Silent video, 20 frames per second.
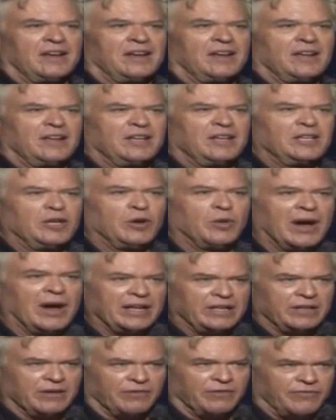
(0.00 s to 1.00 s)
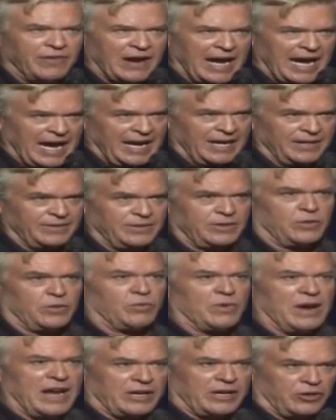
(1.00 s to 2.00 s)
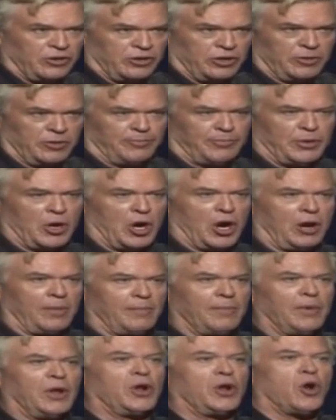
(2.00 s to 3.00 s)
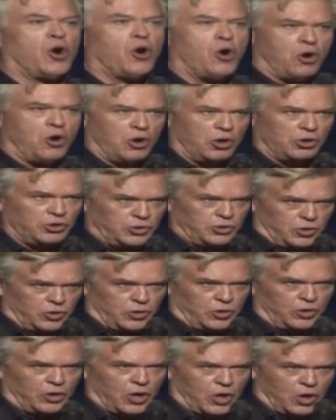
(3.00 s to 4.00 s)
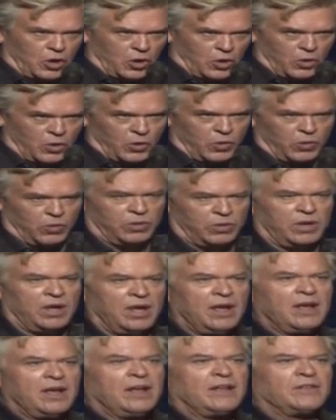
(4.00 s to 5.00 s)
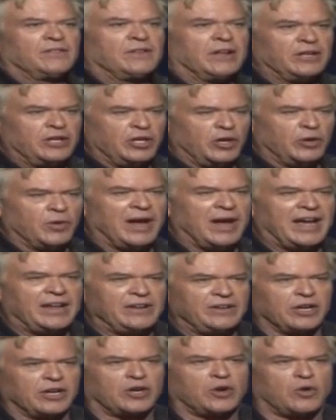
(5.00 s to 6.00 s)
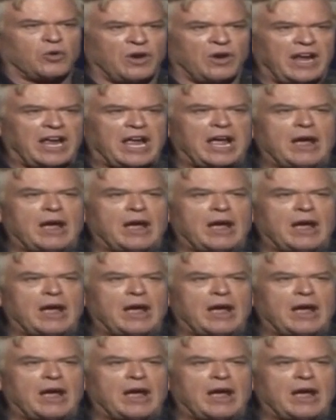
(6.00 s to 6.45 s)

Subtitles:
You had to find the record department on your own. Then you had to cram